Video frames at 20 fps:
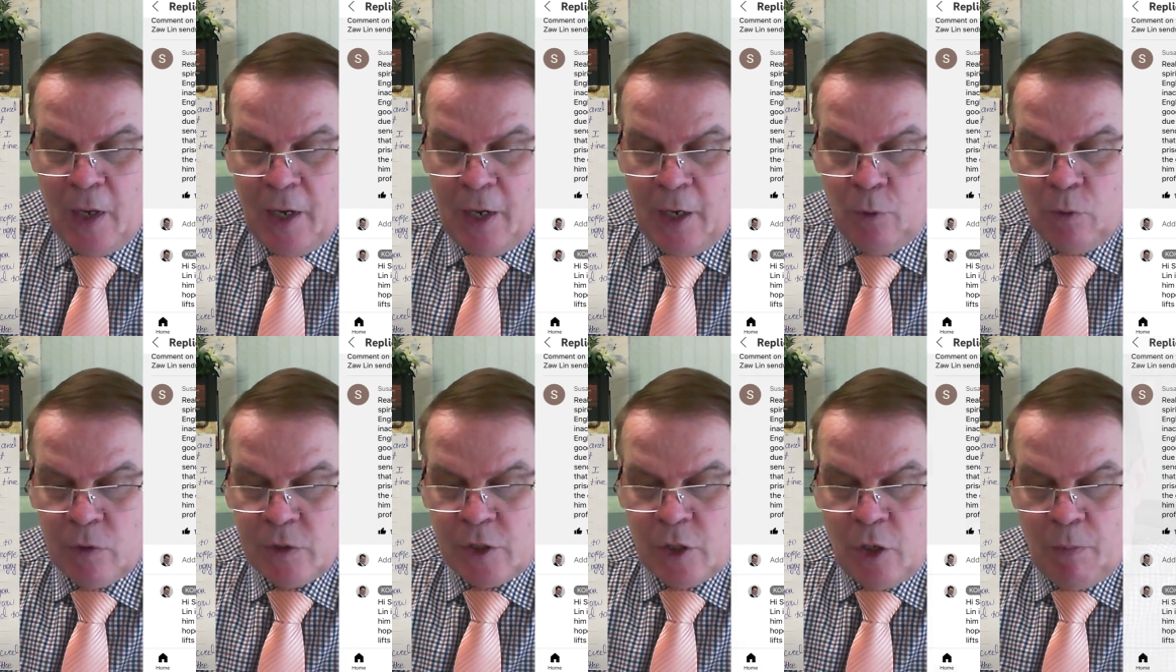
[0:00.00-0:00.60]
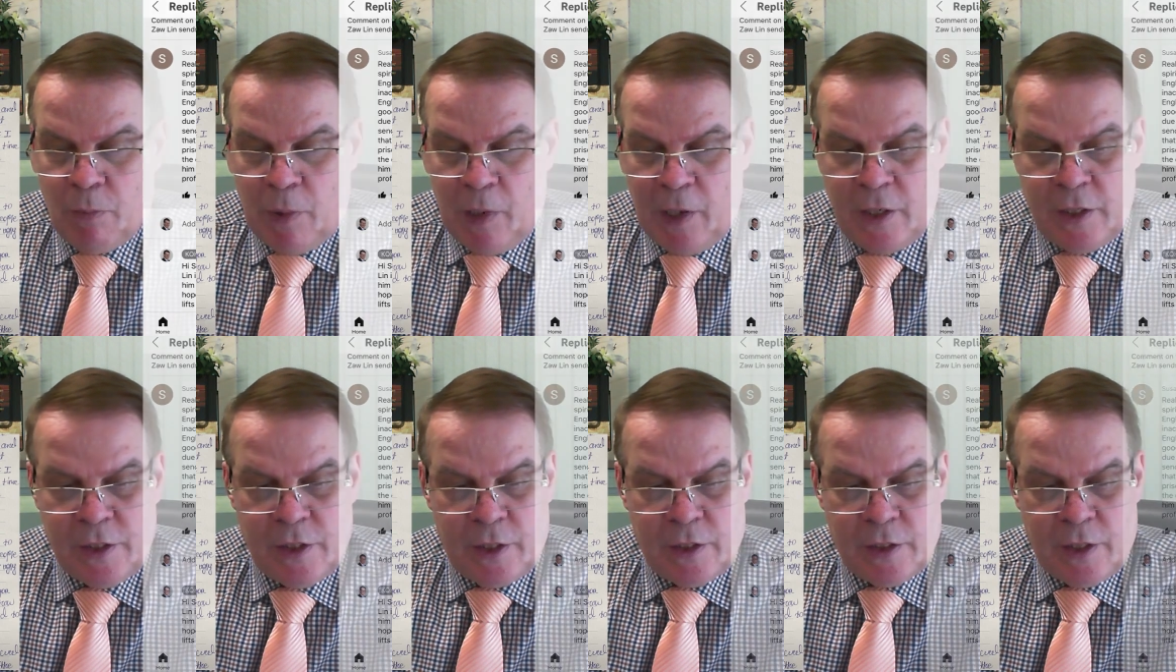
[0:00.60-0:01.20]
and also
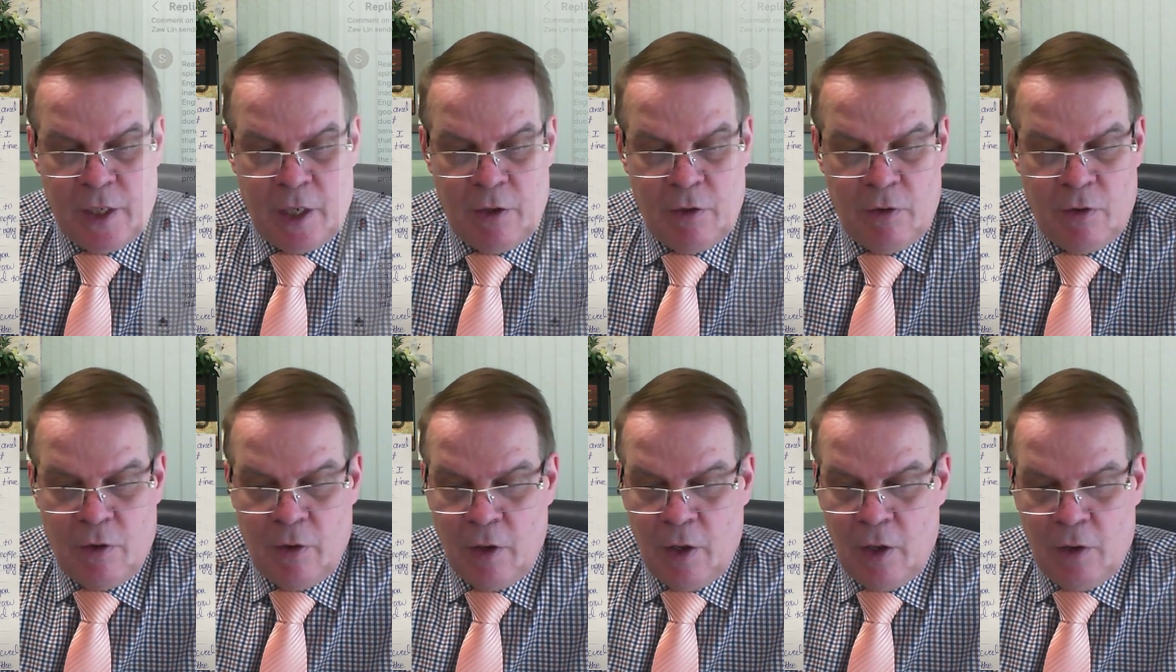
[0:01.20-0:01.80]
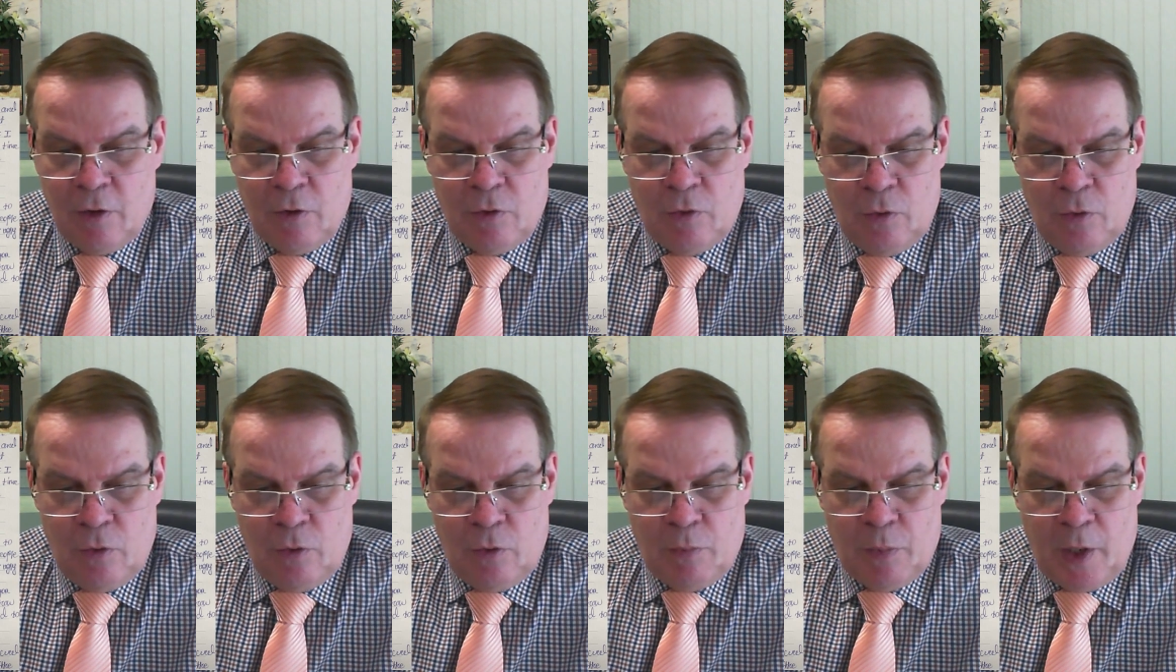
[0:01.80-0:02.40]
please extend
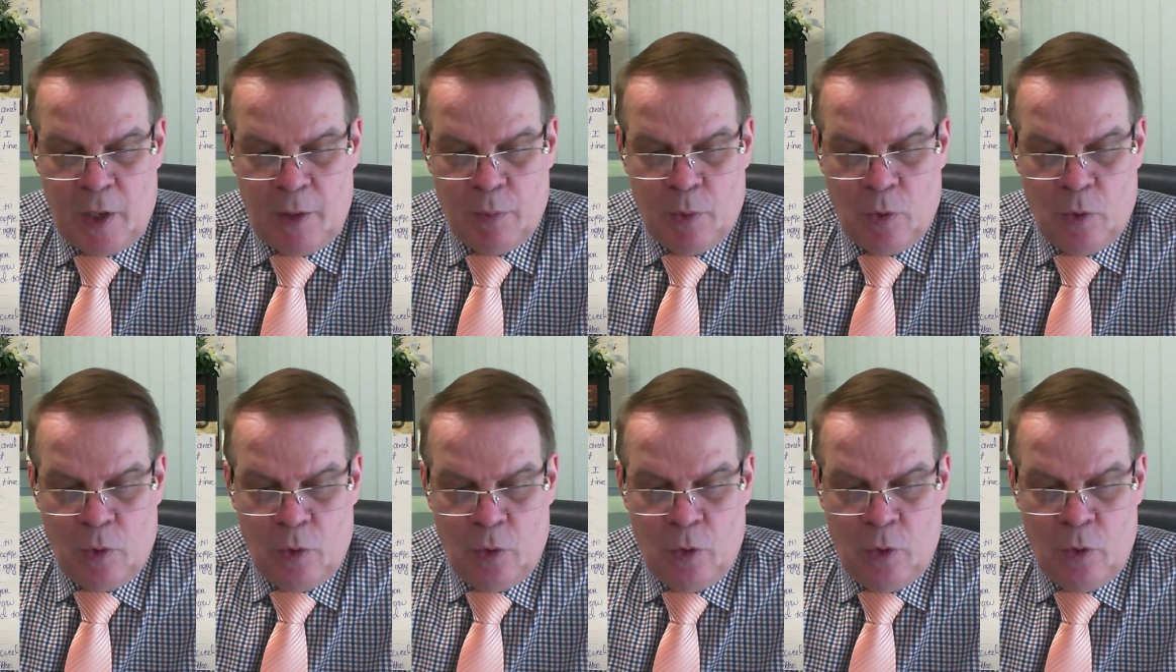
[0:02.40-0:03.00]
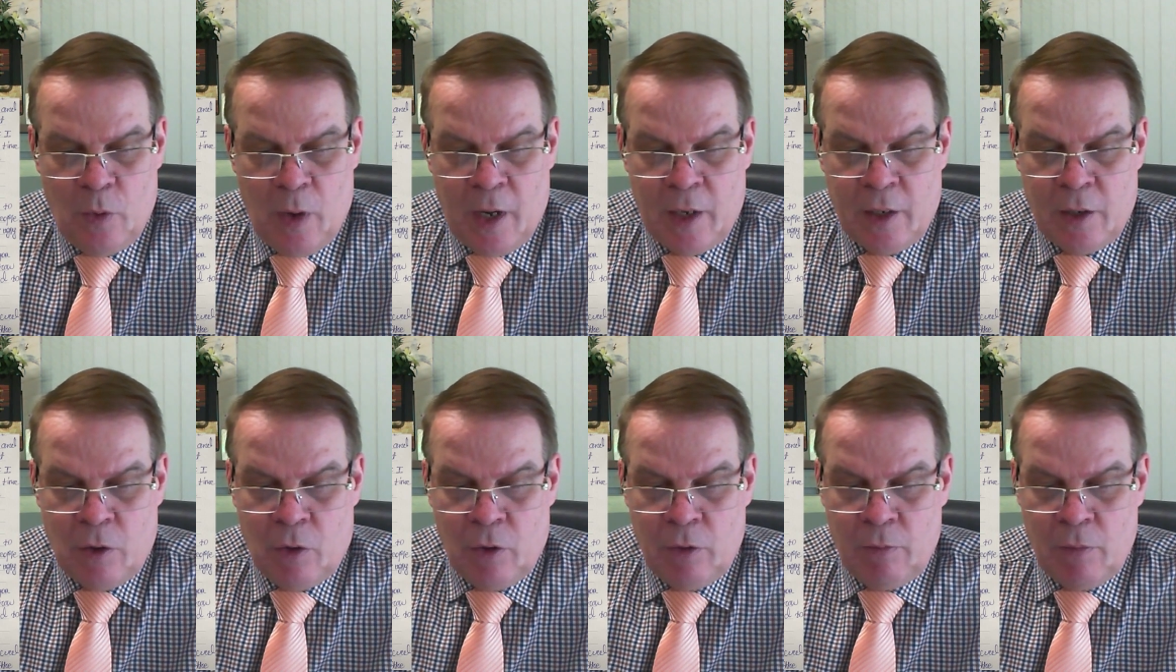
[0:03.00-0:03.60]
to people who are
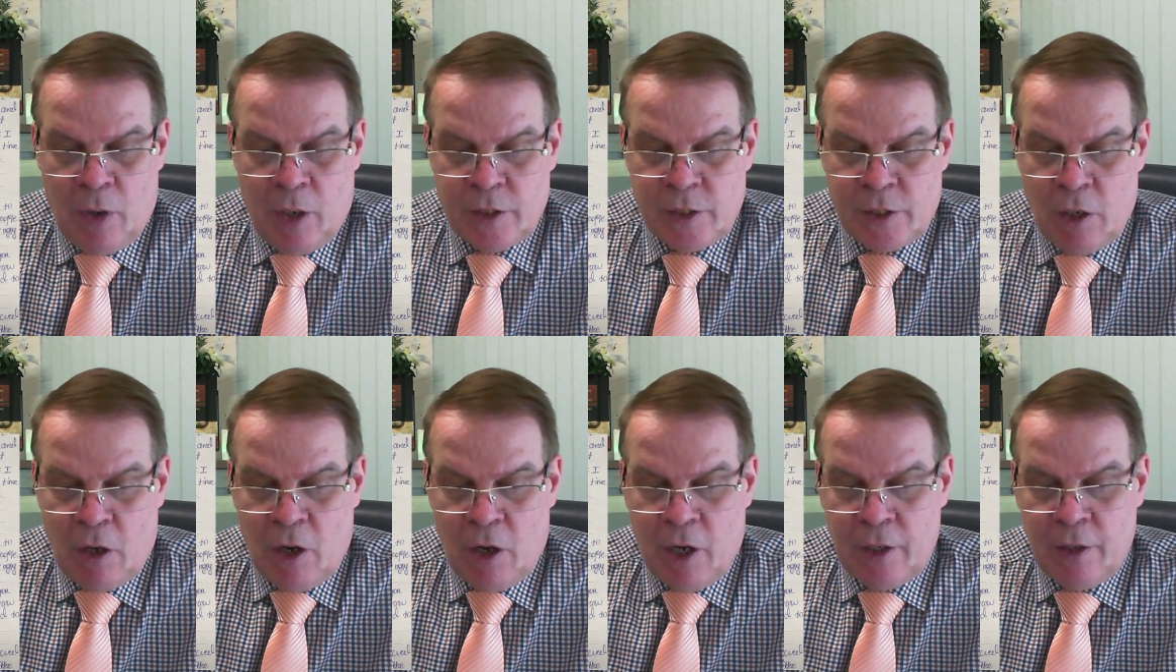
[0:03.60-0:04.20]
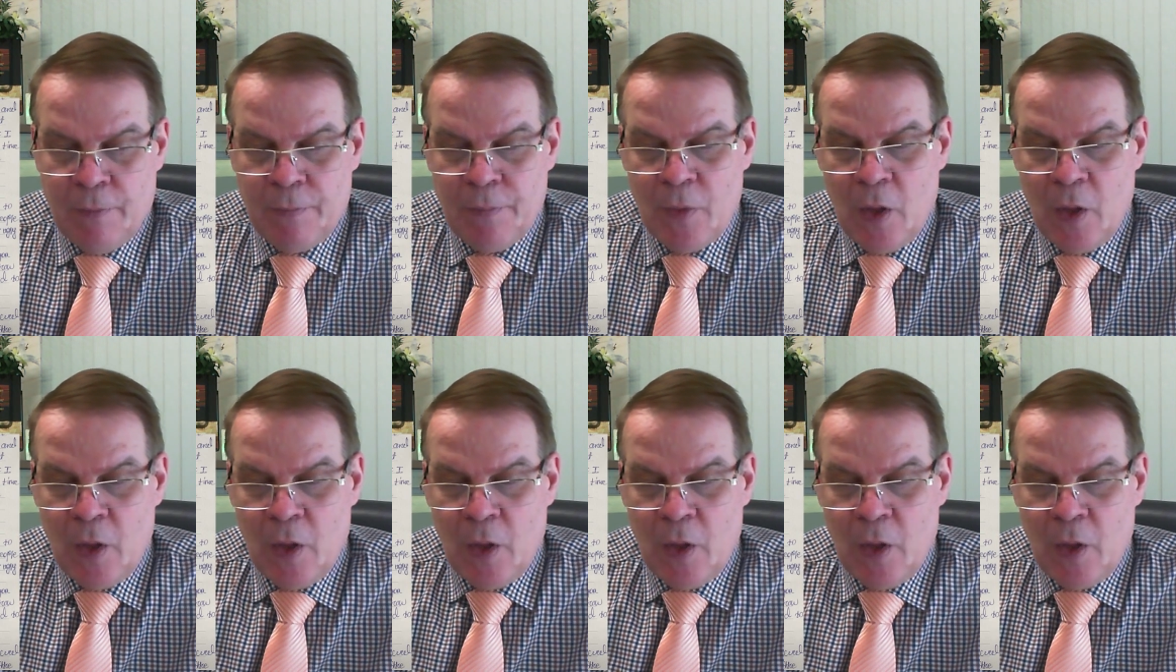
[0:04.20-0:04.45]
on my side.